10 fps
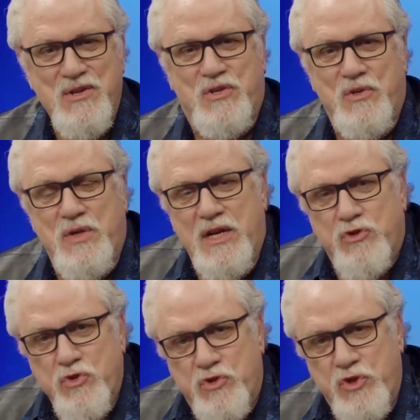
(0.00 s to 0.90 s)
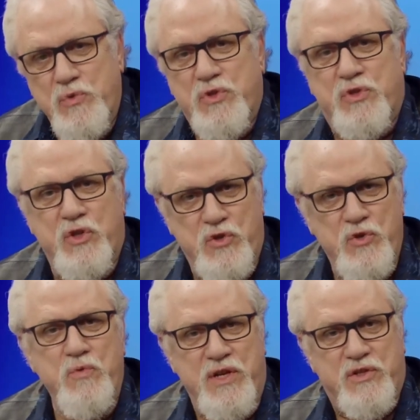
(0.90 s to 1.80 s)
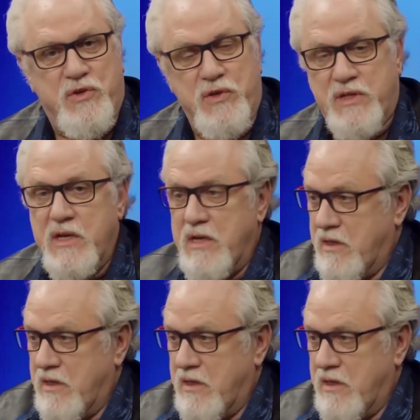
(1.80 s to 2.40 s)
to introduce the new research.